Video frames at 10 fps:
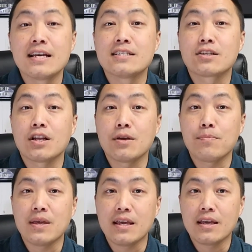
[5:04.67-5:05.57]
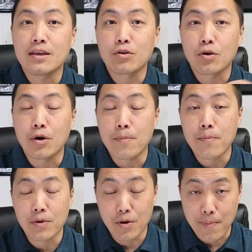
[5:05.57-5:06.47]
is going to be
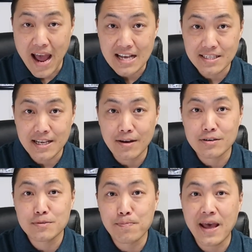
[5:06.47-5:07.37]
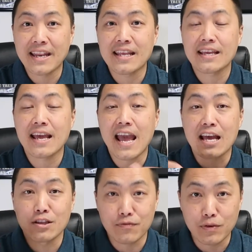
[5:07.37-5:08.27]
your past sales, pending,
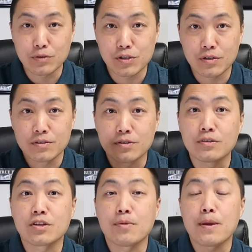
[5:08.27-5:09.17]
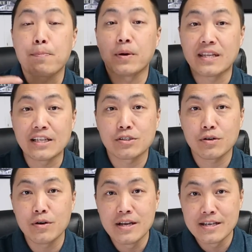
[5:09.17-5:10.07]
and the future. So it's going to be
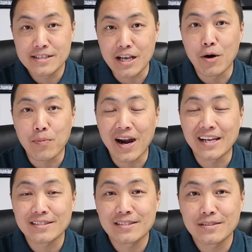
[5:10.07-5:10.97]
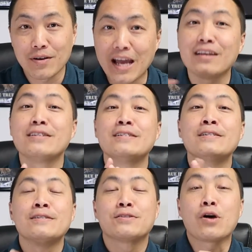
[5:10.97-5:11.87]
potential sale price. Okay,
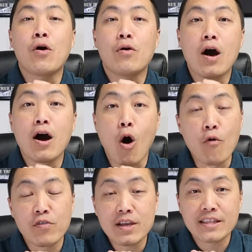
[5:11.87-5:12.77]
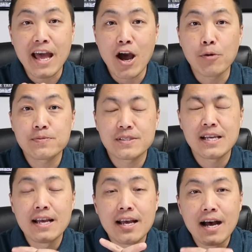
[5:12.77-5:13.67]
so hopefully that helps.
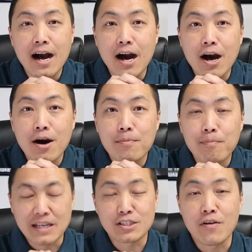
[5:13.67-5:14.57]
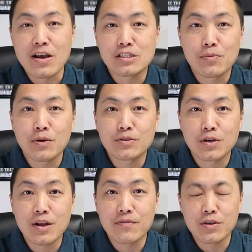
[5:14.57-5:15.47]
Myself as a
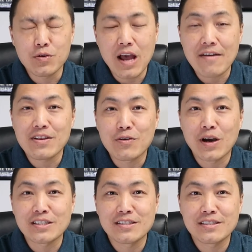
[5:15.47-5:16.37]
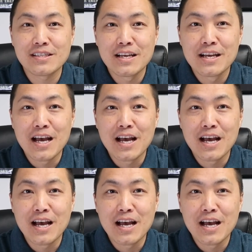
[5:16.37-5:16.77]
realtor, if you do have any questions,